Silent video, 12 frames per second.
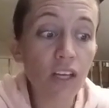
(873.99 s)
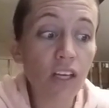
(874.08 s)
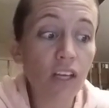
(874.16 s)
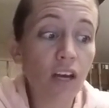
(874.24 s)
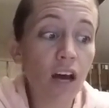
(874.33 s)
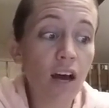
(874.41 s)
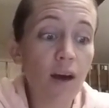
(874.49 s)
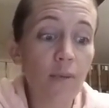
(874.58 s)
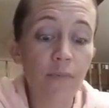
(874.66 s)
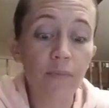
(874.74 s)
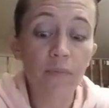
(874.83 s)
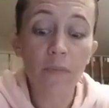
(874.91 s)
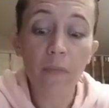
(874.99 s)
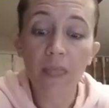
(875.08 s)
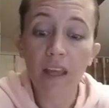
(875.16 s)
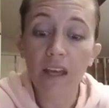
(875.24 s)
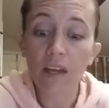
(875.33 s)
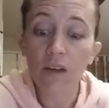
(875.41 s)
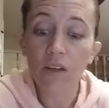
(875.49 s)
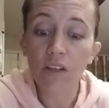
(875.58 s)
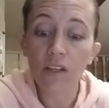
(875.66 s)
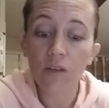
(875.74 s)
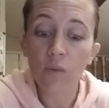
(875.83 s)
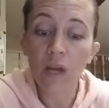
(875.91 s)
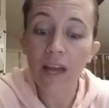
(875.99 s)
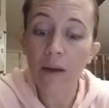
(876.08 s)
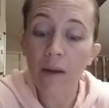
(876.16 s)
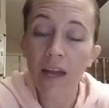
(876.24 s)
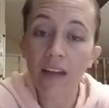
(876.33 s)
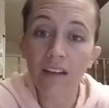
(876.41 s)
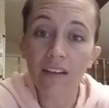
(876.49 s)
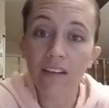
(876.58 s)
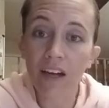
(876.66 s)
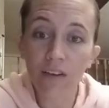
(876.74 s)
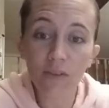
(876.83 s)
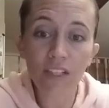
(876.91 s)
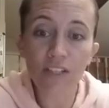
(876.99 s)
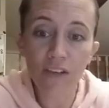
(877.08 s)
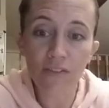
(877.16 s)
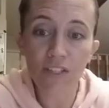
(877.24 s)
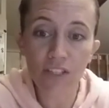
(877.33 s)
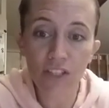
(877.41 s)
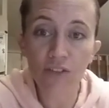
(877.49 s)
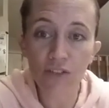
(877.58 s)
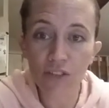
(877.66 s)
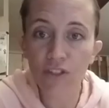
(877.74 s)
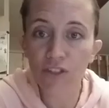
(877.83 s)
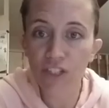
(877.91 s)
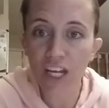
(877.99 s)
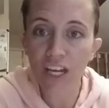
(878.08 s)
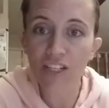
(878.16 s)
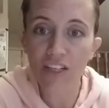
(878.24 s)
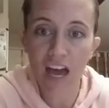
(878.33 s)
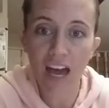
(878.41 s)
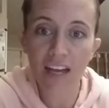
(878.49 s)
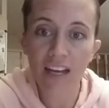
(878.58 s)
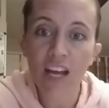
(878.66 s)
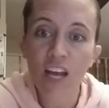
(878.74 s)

um we and not only do you have to you you change that,